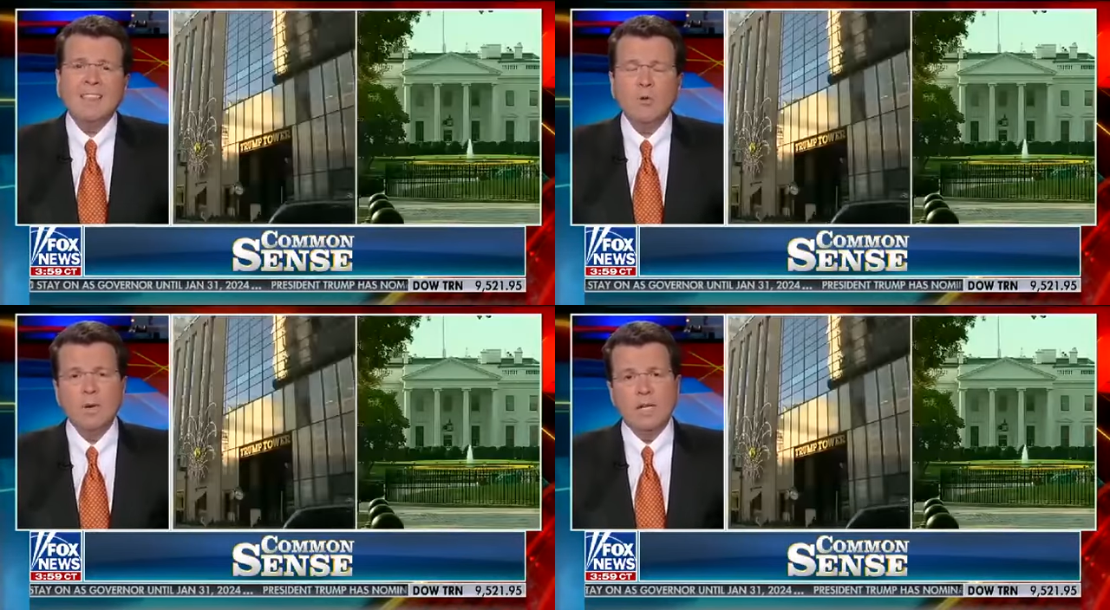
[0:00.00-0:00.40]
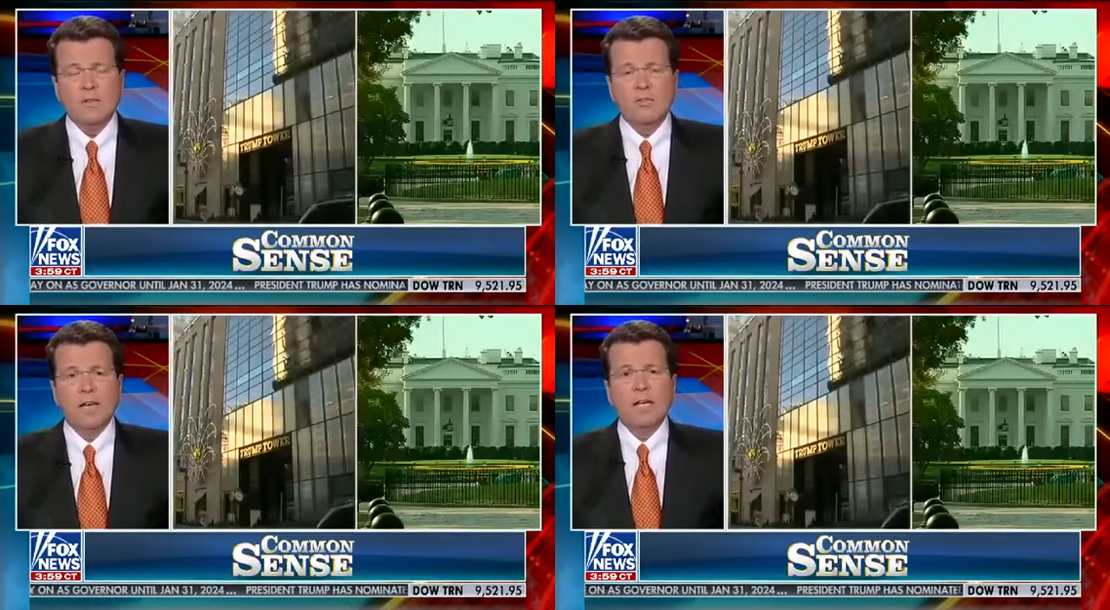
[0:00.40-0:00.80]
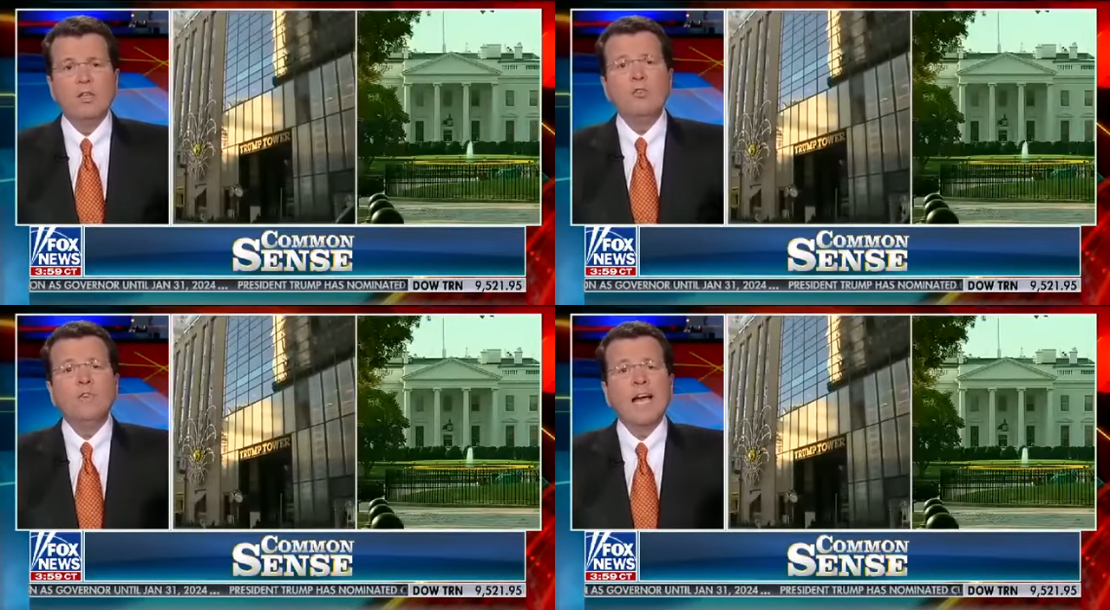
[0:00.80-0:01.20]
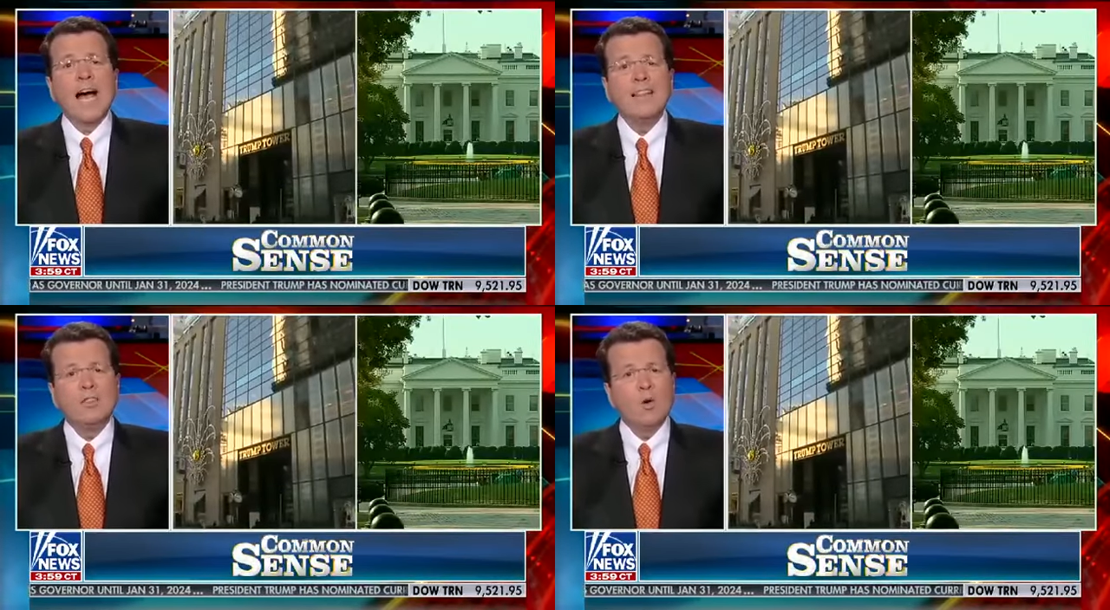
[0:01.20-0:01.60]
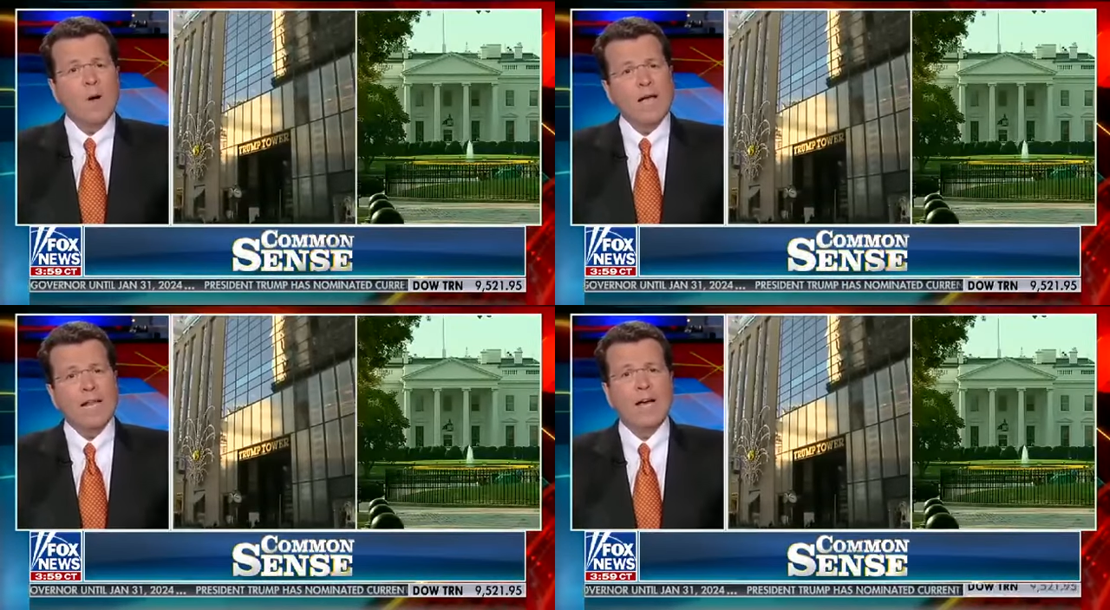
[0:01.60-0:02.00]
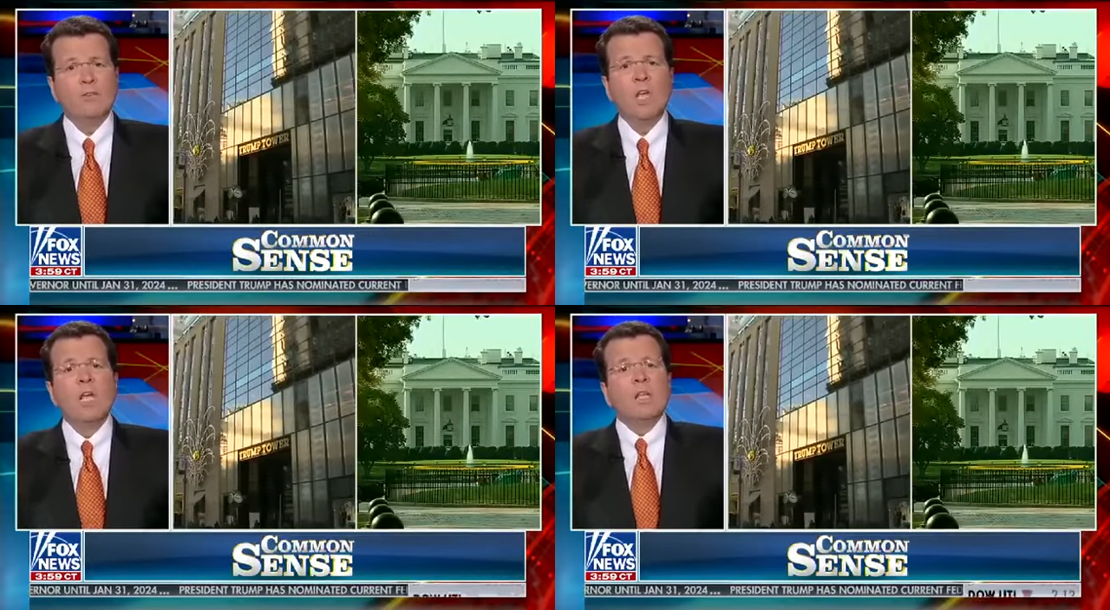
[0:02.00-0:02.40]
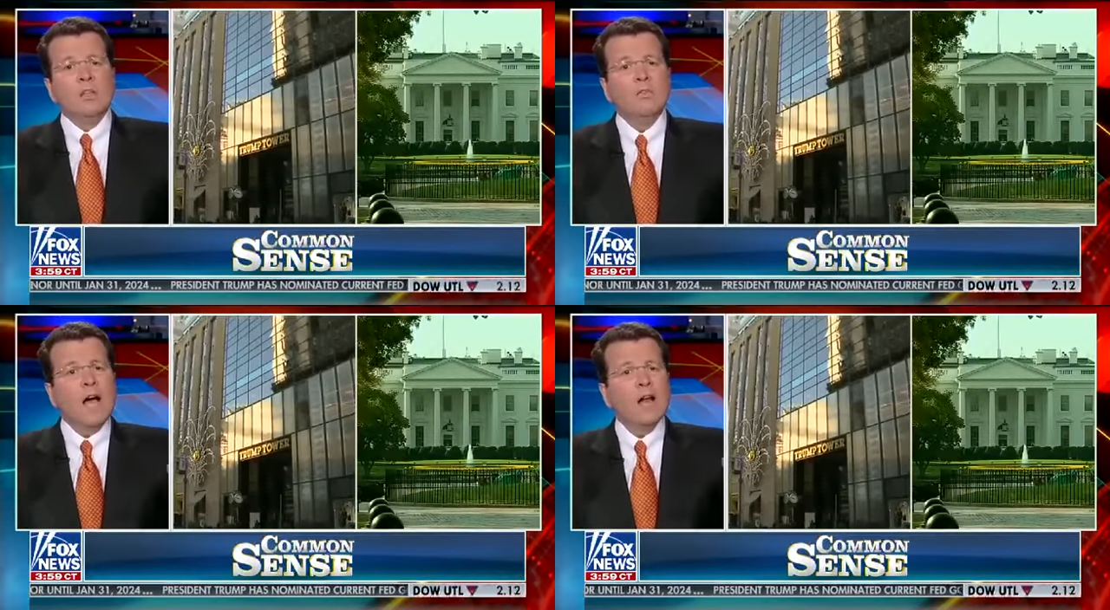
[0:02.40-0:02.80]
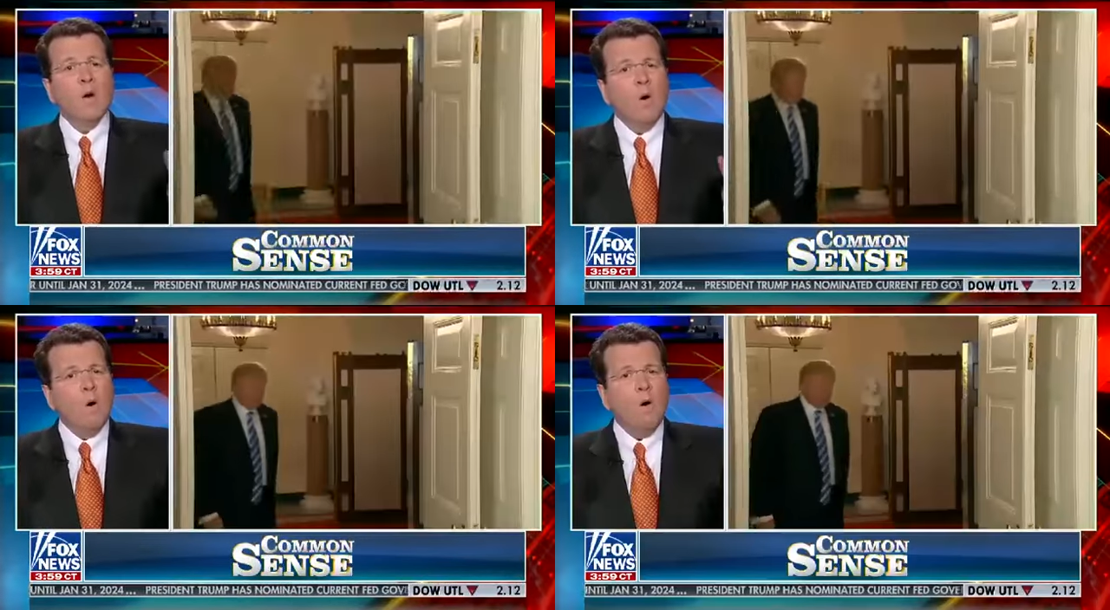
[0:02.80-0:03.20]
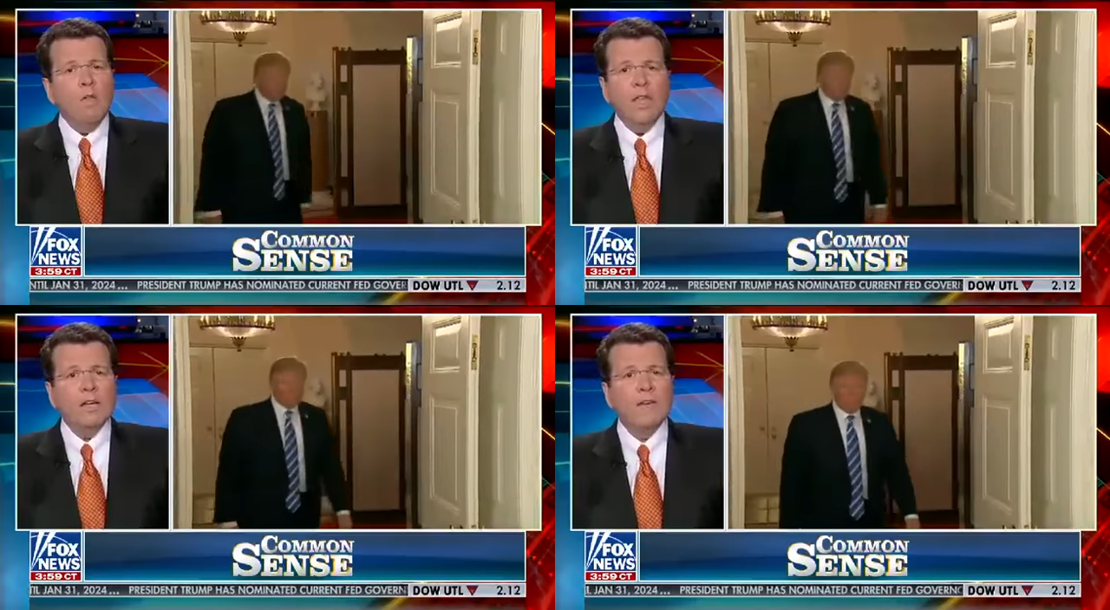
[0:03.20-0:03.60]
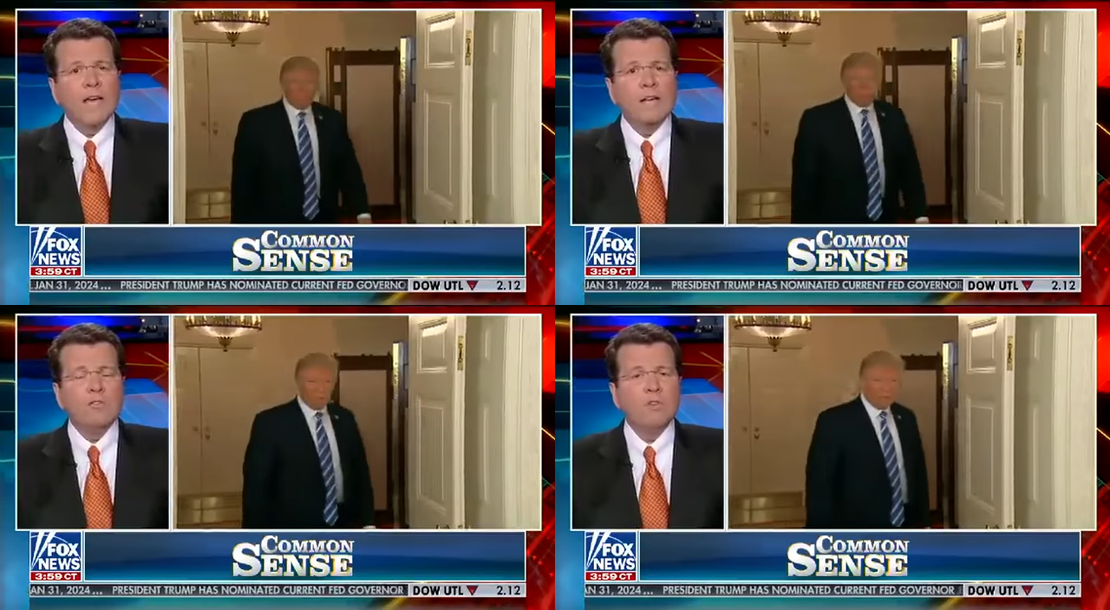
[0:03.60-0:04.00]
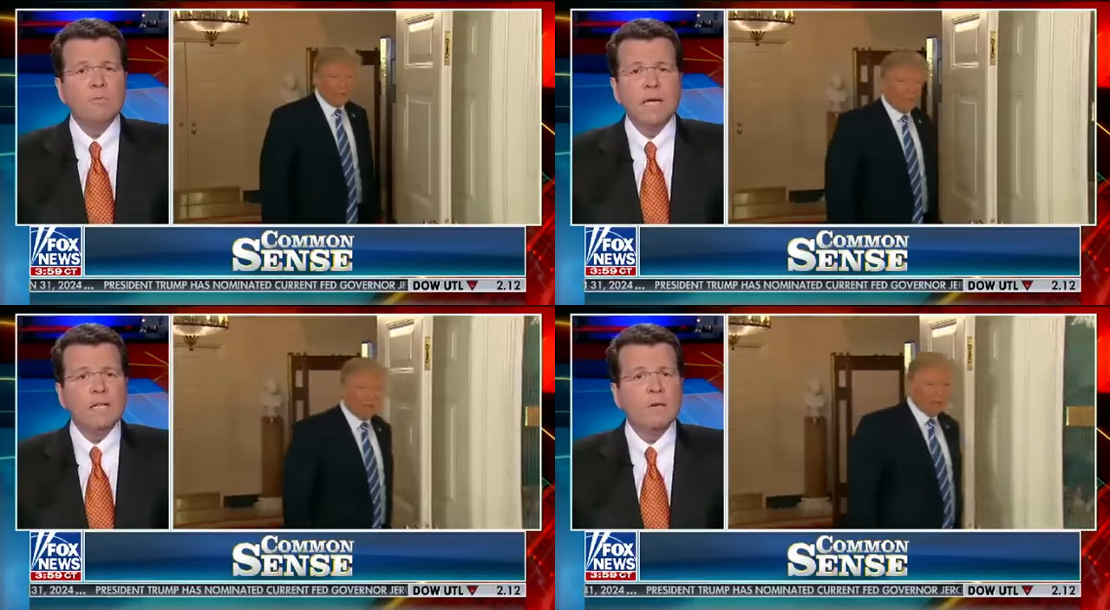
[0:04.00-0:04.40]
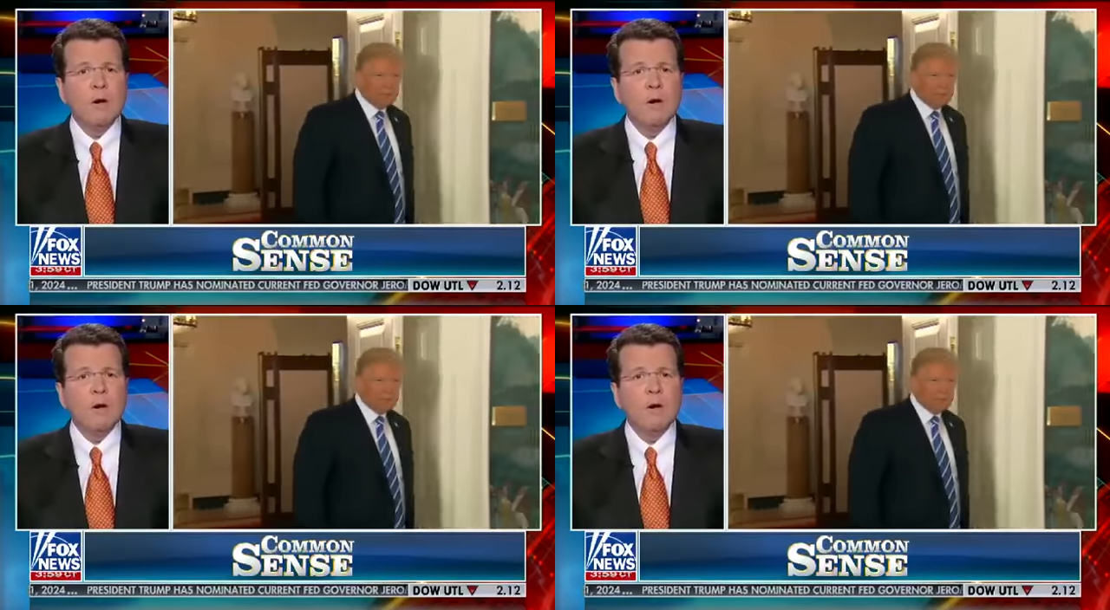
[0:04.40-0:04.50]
the real estate. You've got the White House. You've got all the advantage of being the